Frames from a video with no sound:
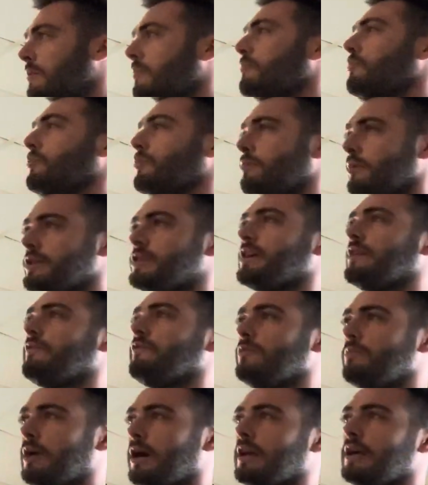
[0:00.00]
Pretty much
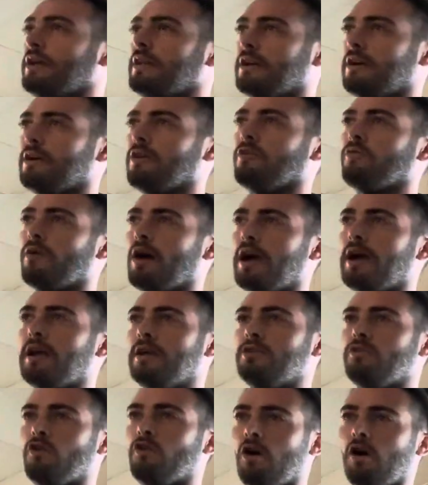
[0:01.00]
everybody in here, right?
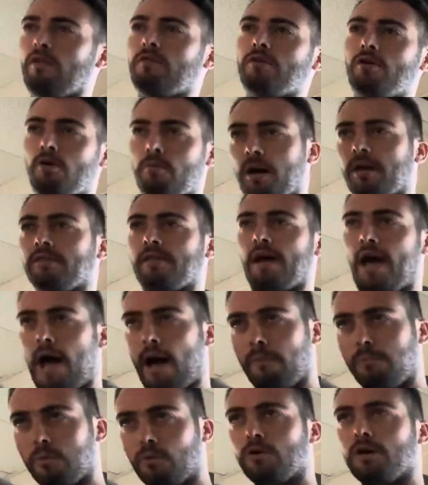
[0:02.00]
And you all know about the
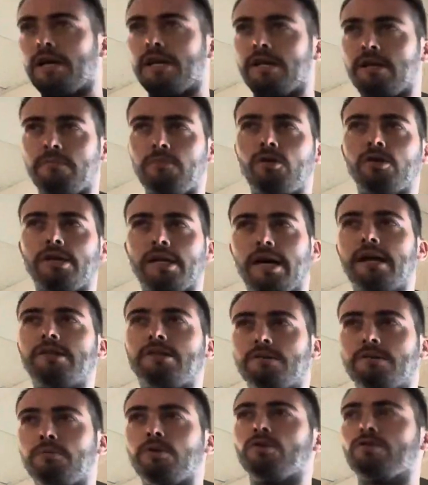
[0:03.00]
apple hitting him on the head,
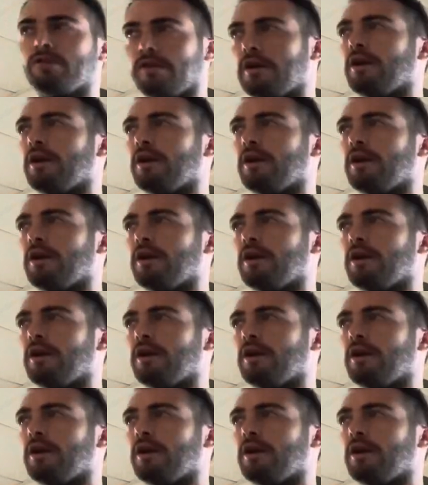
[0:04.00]
supposedly.